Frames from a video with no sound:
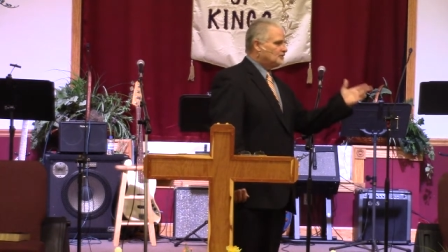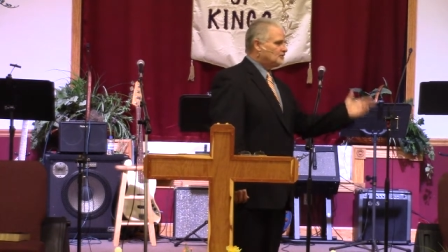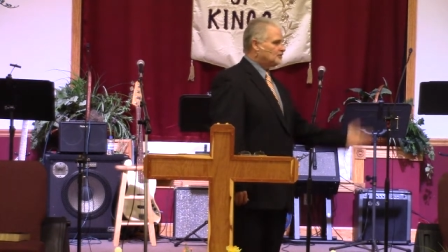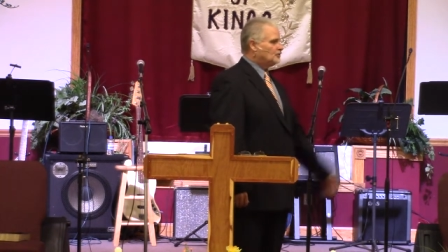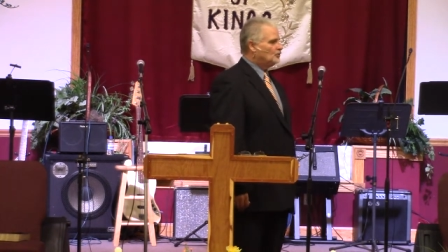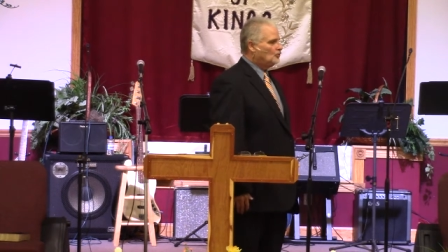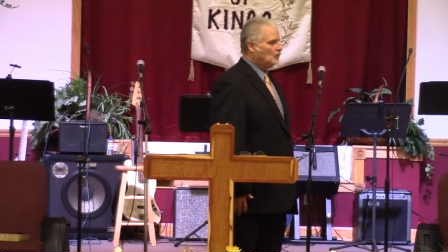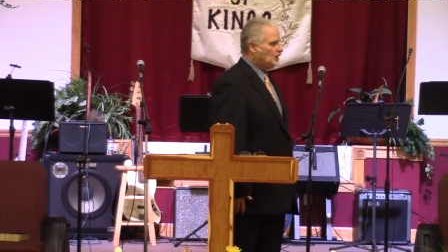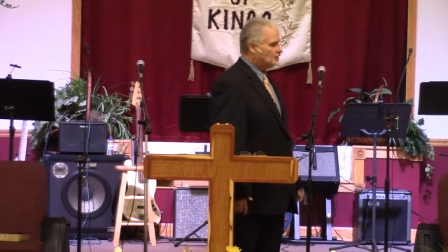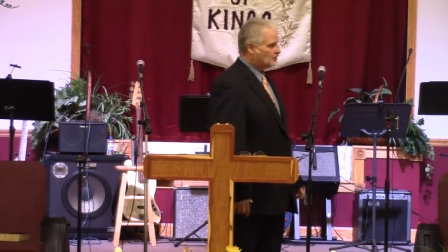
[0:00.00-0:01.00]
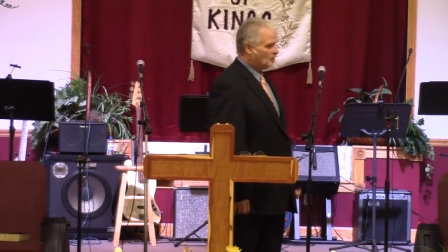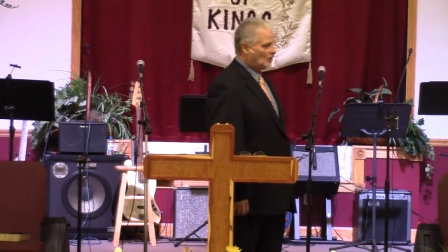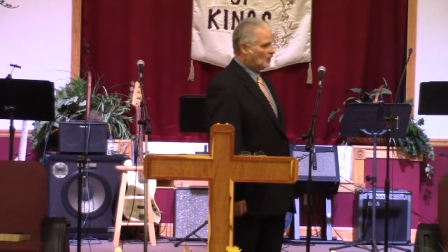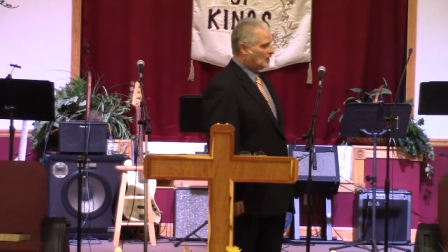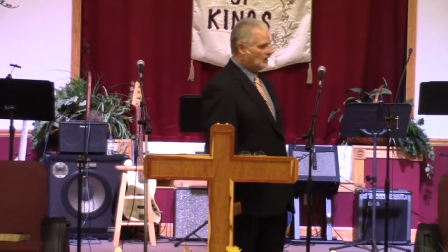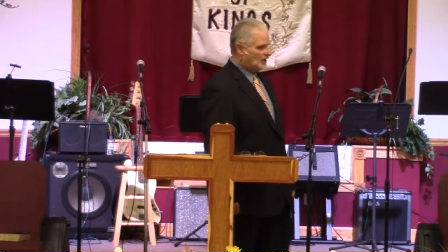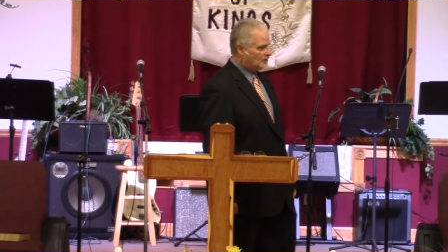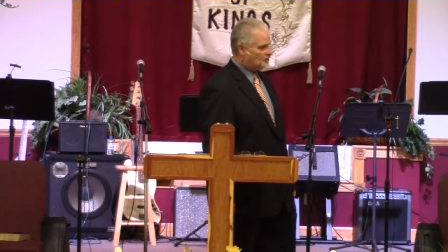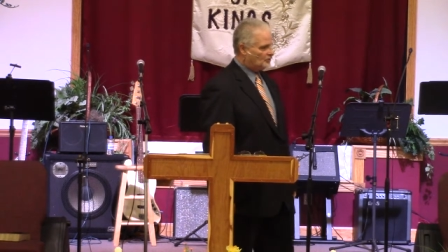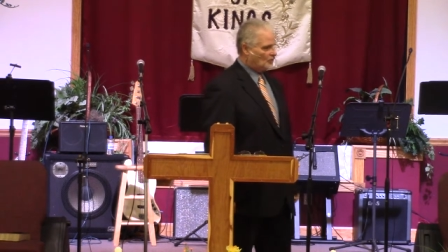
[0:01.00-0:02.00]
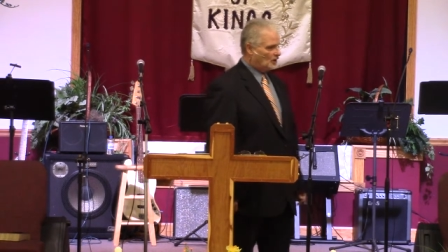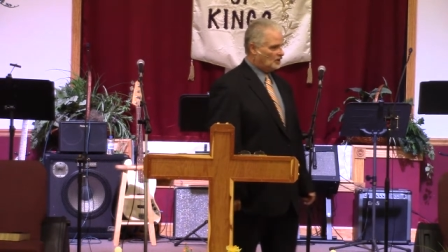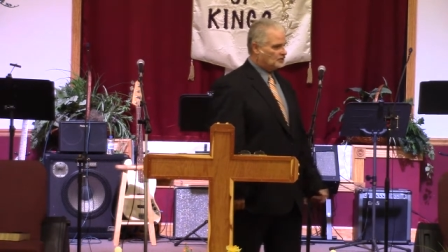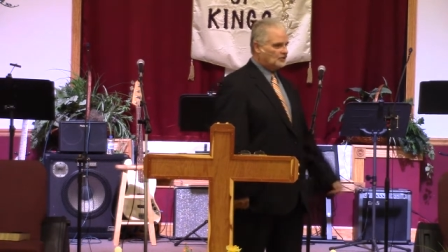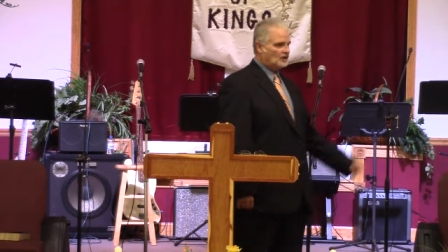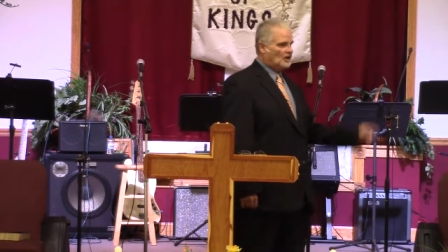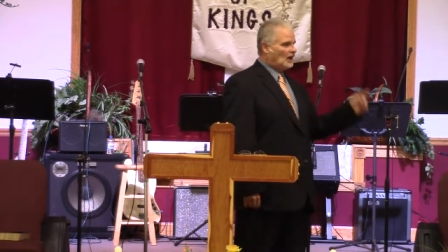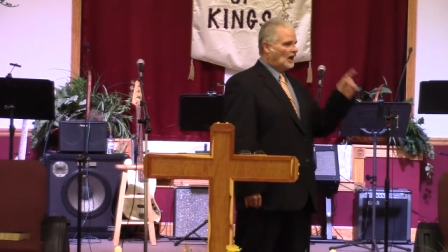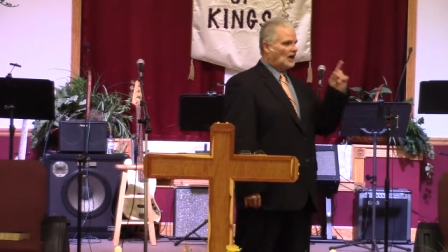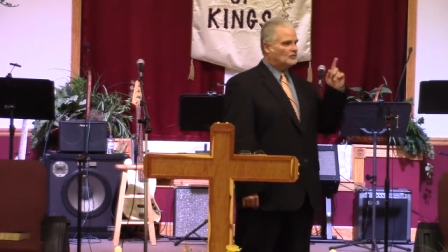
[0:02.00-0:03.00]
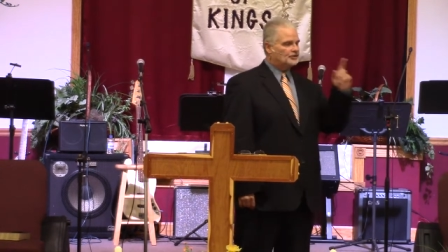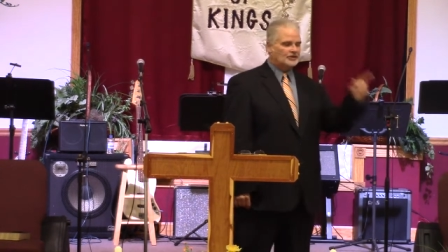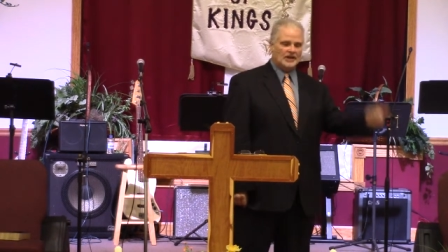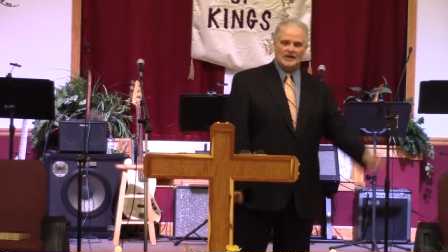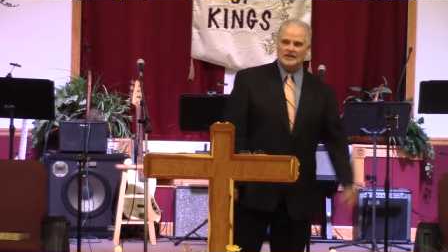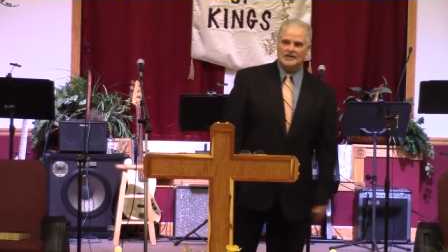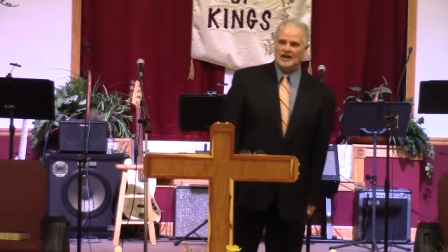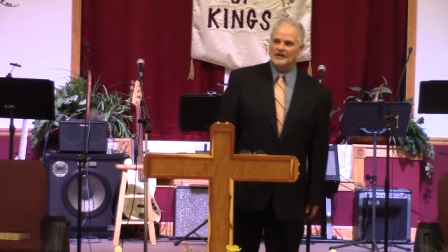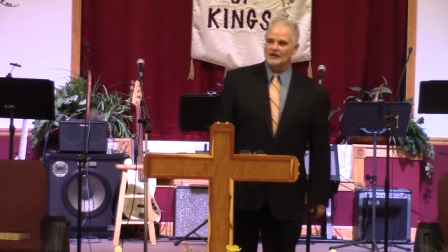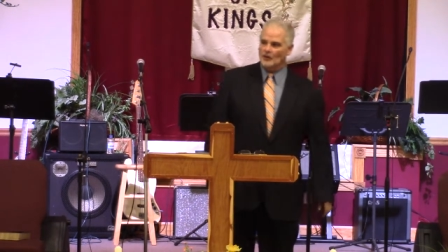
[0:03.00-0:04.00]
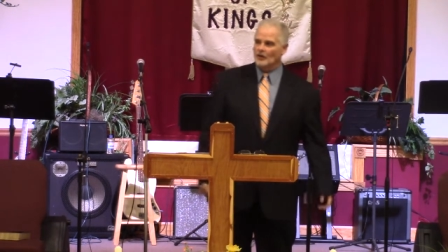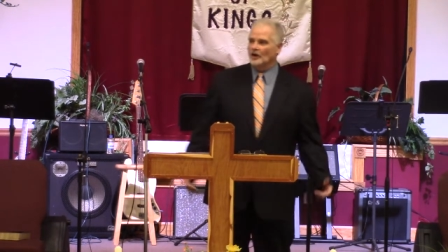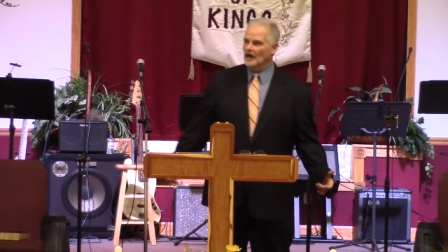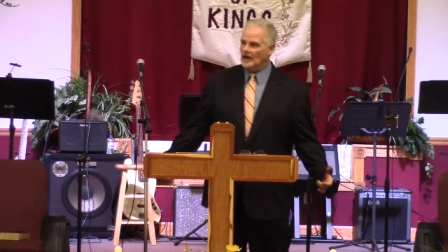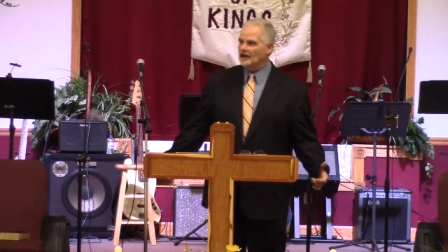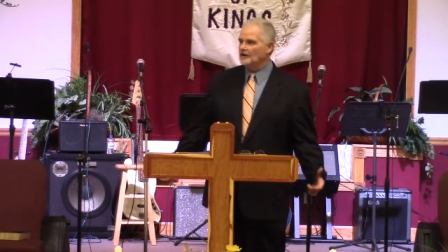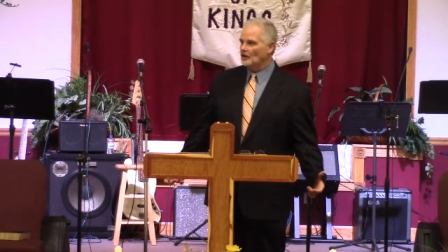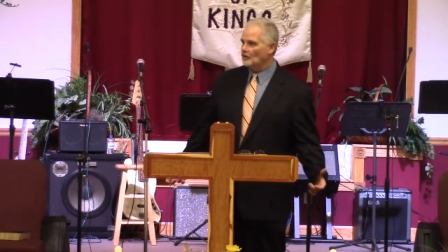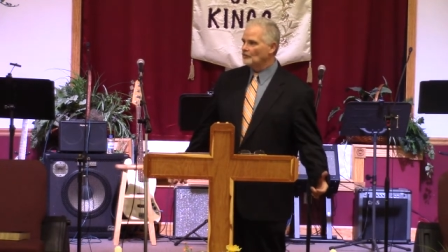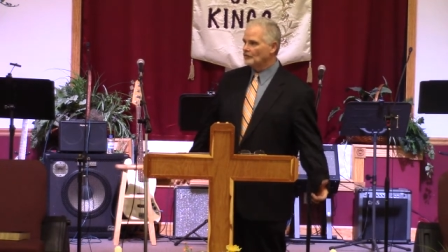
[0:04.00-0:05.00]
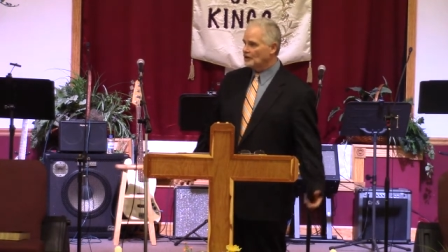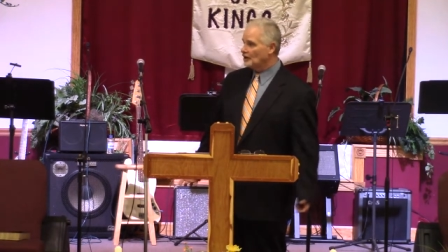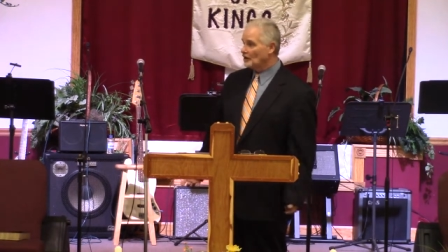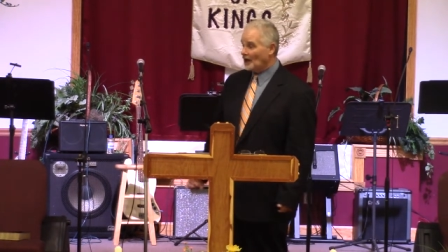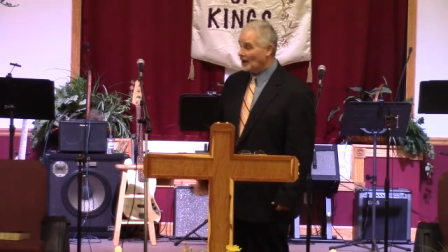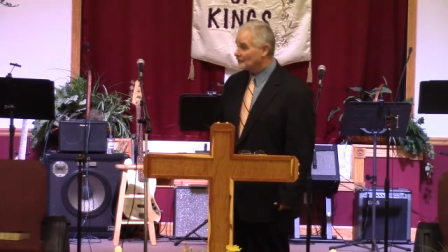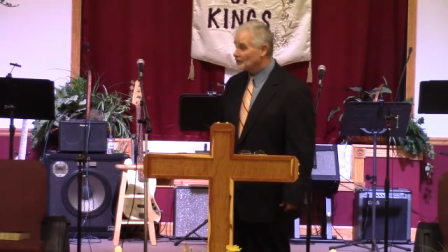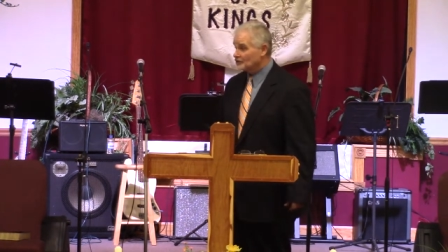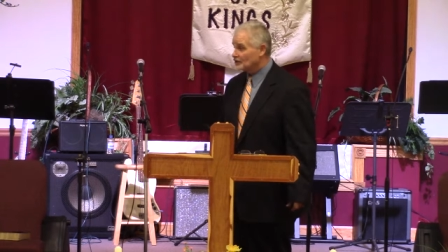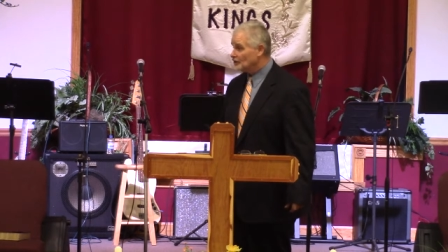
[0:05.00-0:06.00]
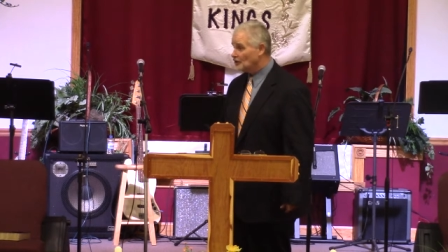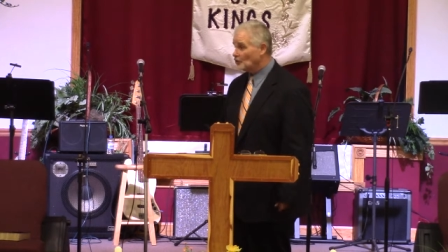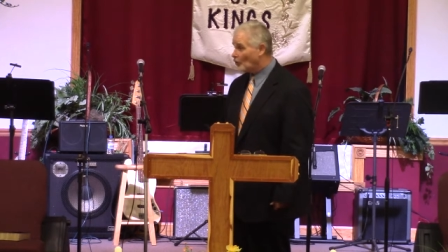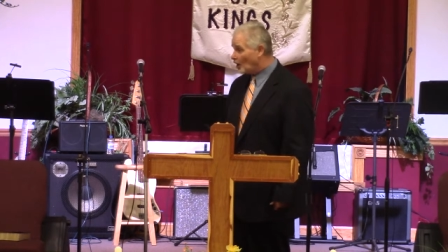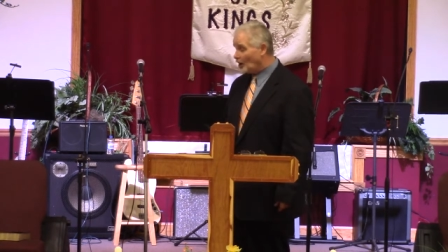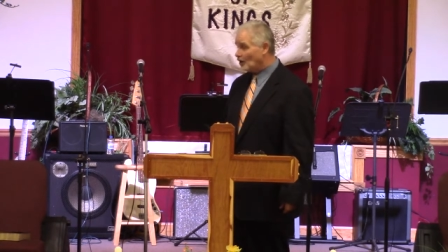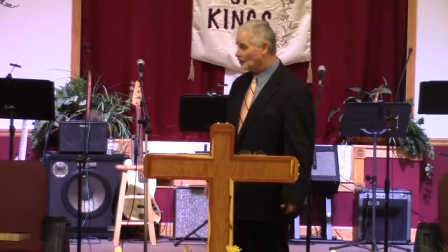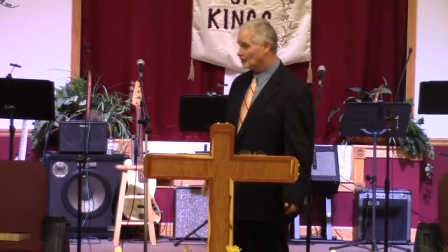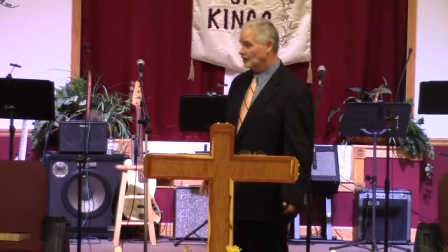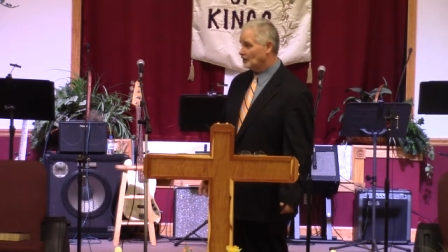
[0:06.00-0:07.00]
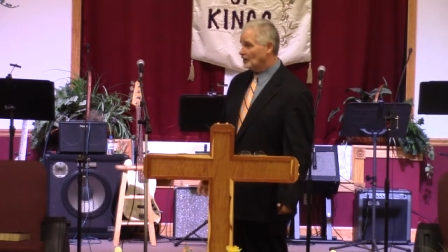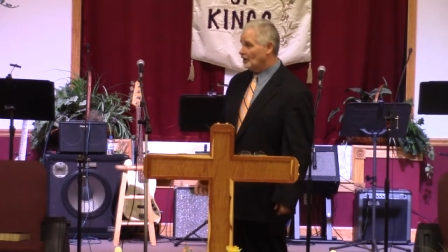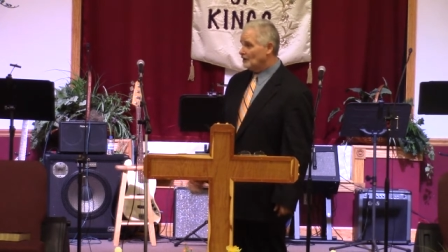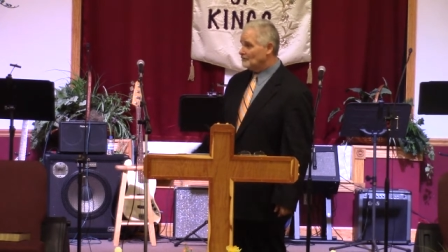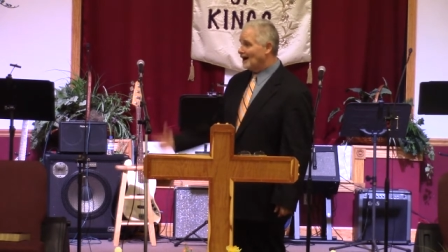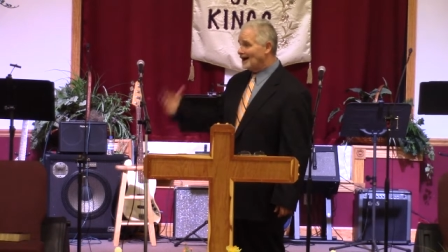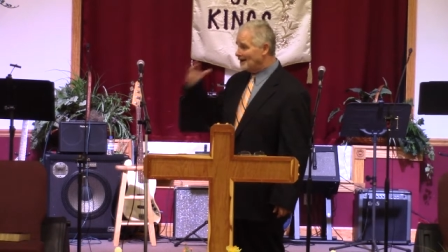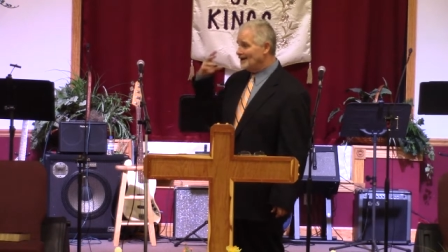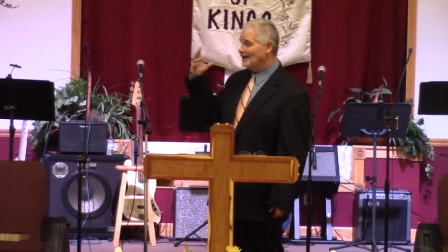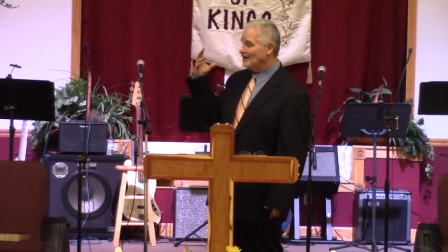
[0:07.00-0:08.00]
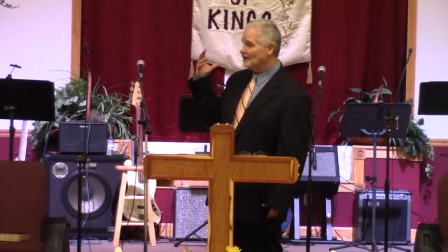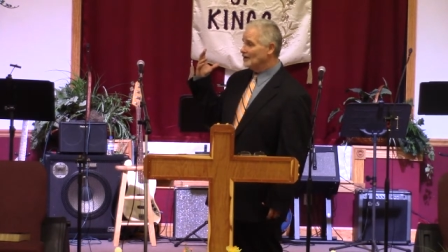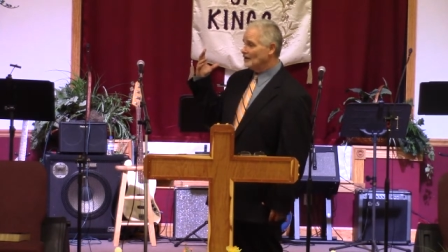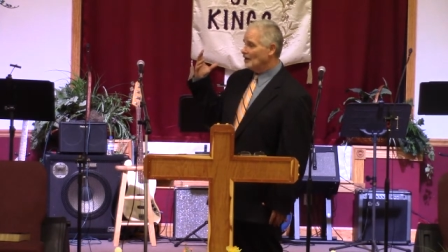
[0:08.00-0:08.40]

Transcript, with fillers: two weeks ago, I guess it was, I was standing at that door hanging on for dear life because I couldn't walk. My ear